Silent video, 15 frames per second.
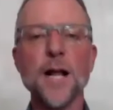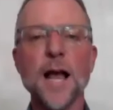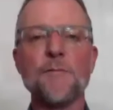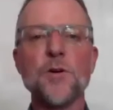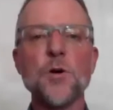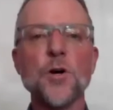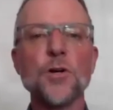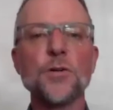Have
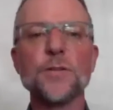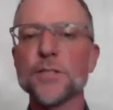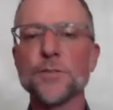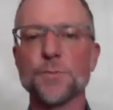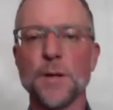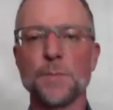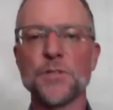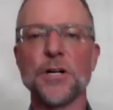you heard,
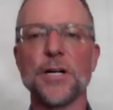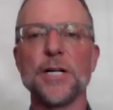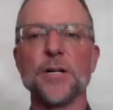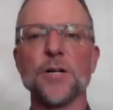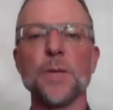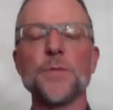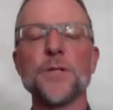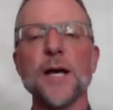I'm sorry to
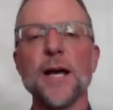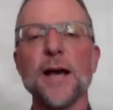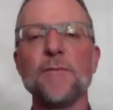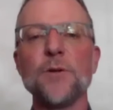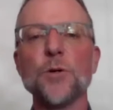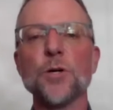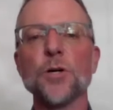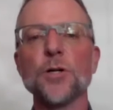interrupt, have
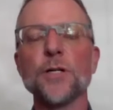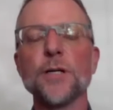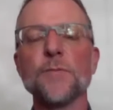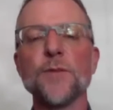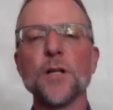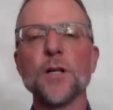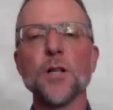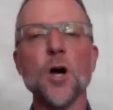you heard of
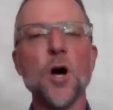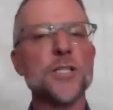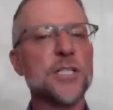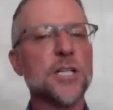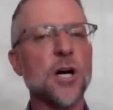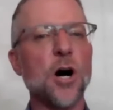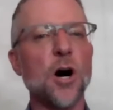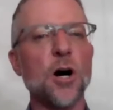the
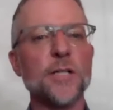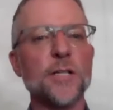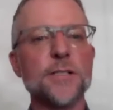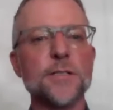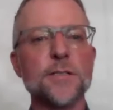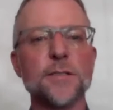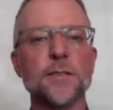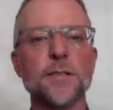lost
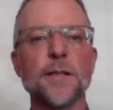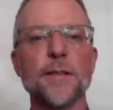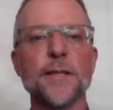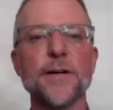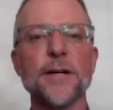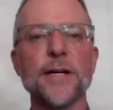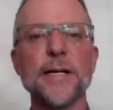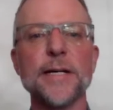cause
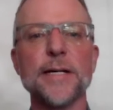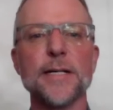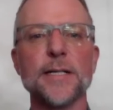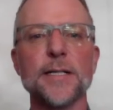theory?